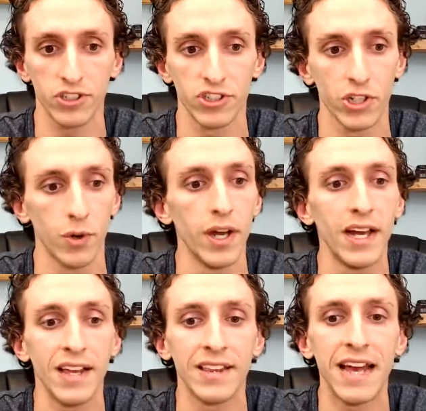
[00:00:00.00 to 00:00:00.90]
So
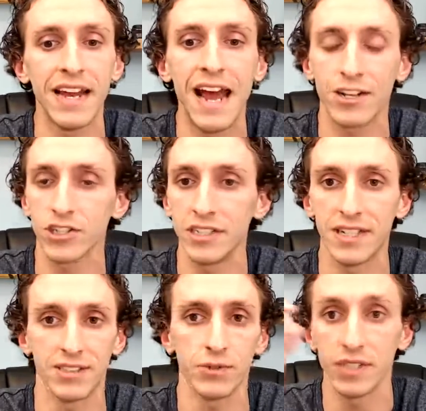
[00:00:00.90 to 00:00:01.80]
that actually
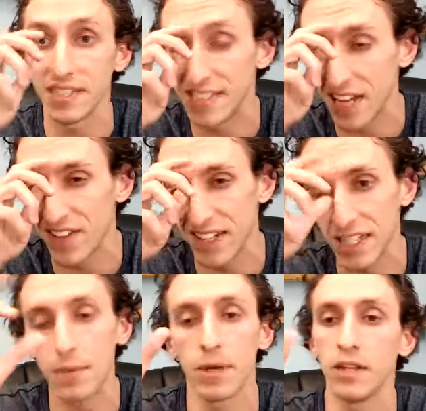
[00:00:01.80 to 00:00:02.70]
doesn't really save
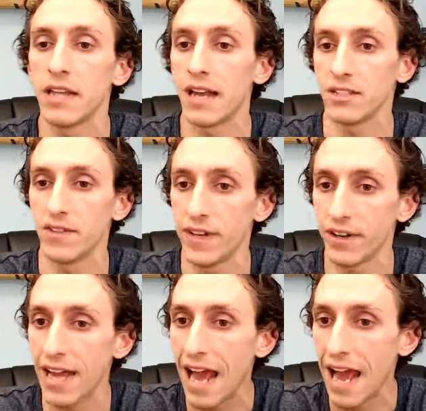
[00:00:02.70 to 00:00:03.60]
anything, but that is a very
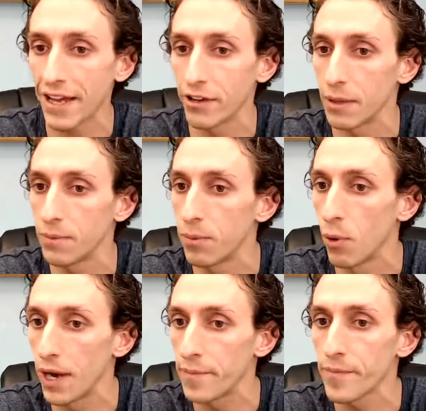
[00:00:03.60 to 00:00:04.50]
accurate
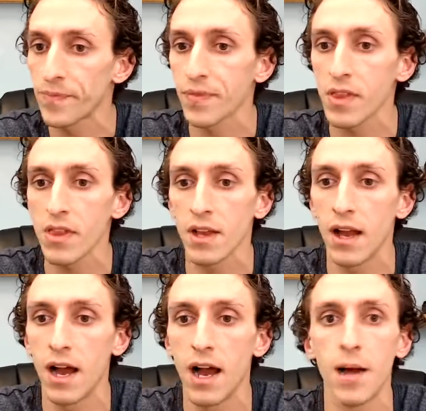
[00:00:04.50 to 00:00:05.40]
point.
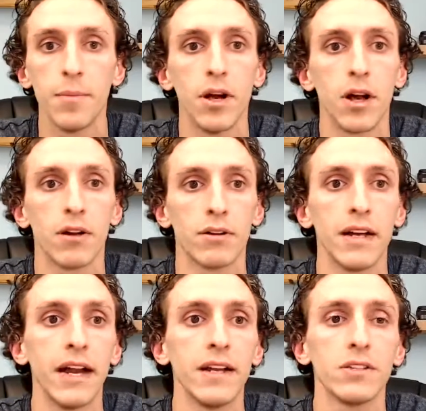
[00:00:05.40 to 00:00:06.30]
All
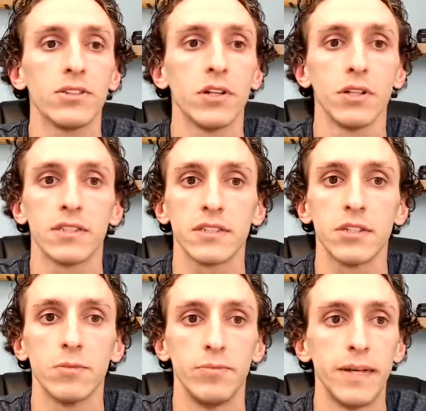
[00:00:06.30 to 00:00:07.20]
right. So let's go
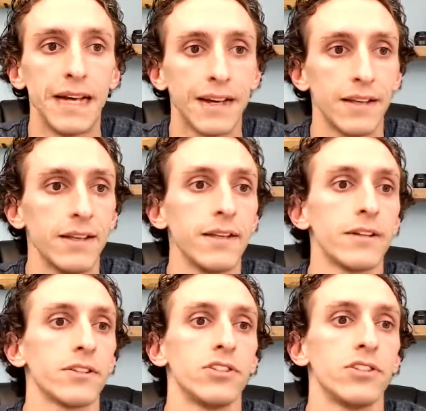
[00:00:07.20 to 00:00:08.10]
back
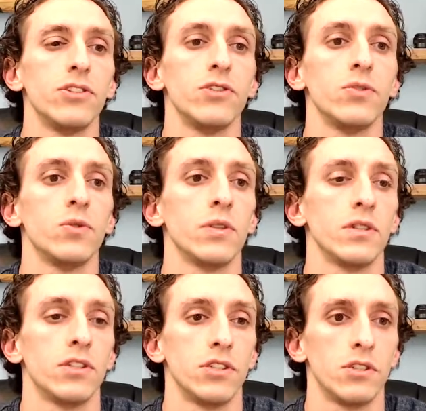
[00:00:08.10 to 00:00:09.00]
here to
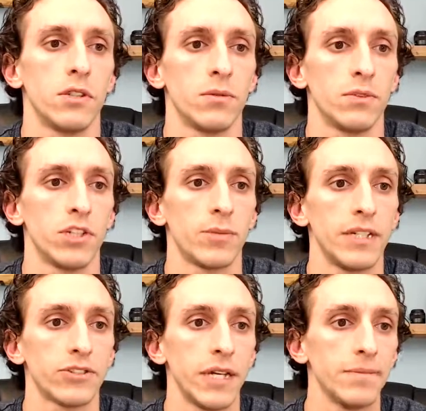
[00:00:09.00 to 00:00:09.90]
share my
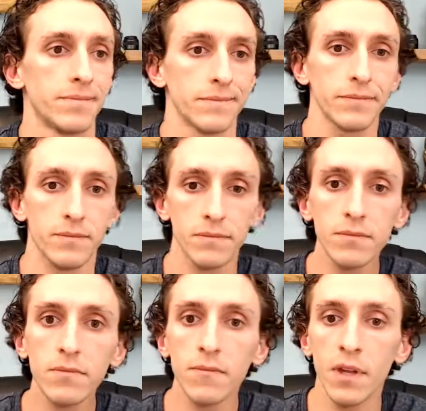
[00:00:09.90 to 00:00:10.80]
screen.
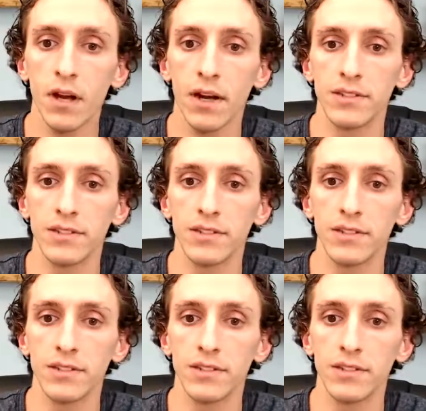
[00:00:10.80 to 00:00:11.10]
All right.